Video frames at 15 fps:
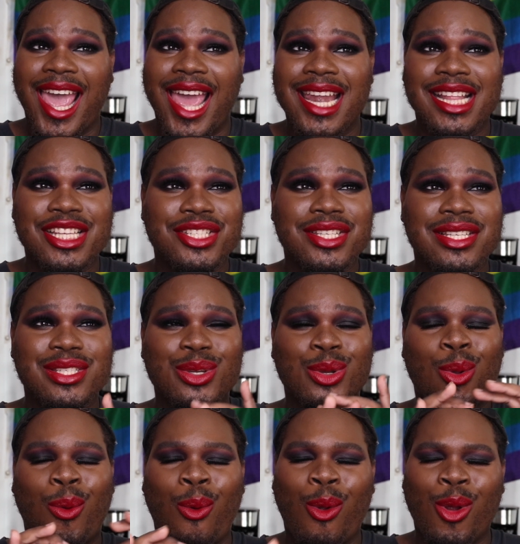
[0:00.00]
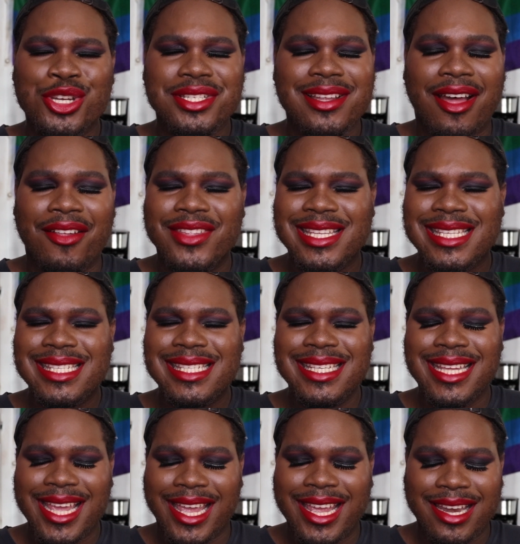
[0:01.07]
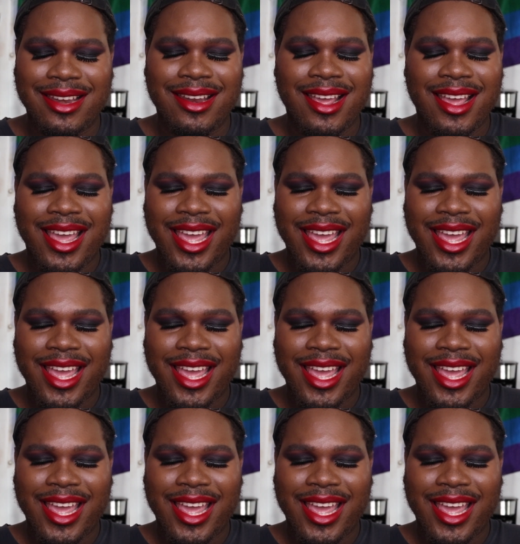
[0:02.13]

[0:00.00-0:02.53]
and it's just gorgeous on the skin.